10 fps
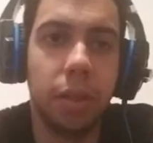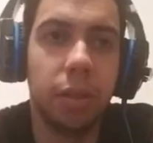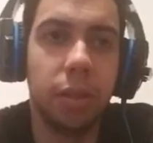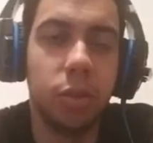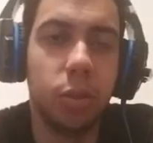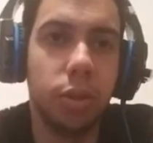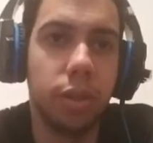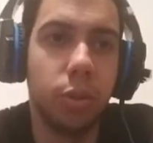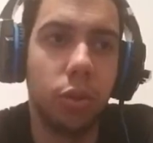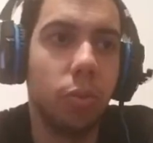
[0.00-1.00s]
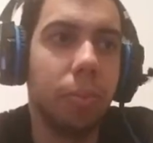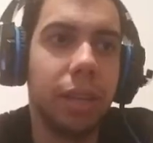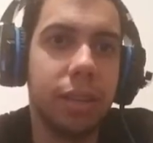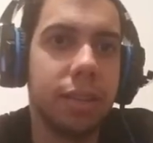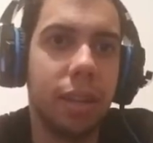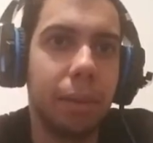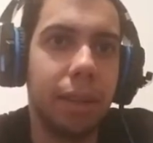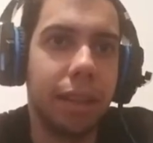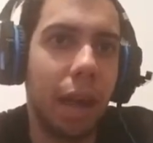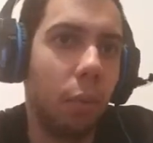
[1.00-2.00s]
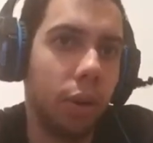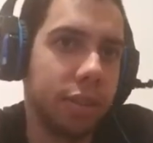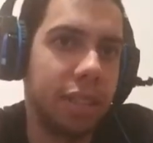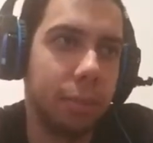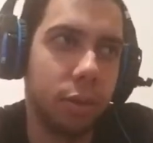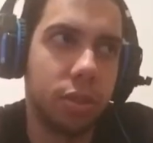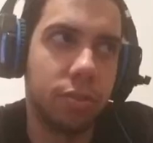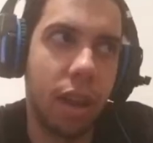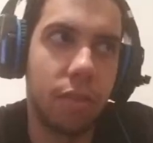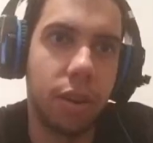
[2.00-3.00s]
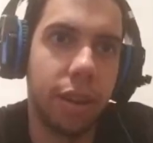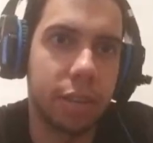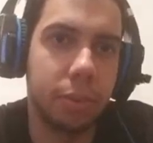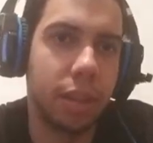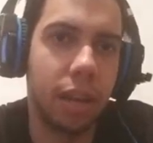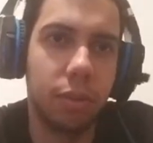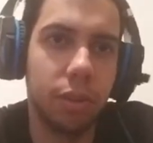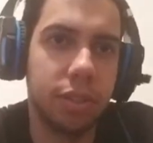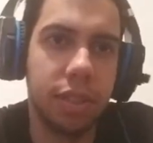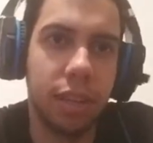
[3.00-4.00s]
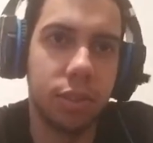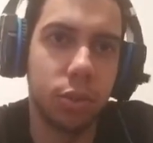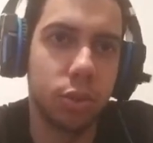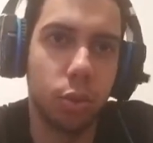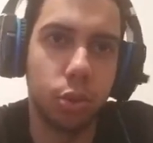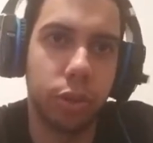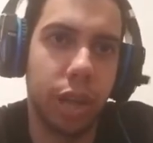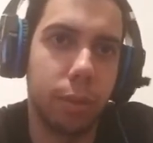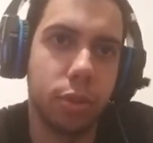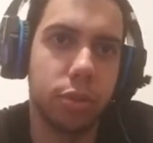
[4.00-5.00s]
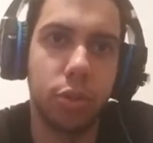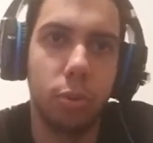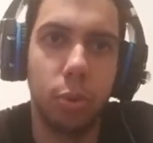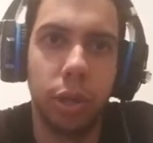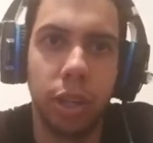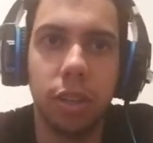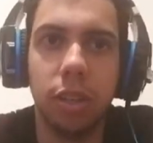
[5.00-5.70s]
the dude is a total beast. I mean, like I want to see him on Survivor next, but then I realized he has no social game, so there's no point.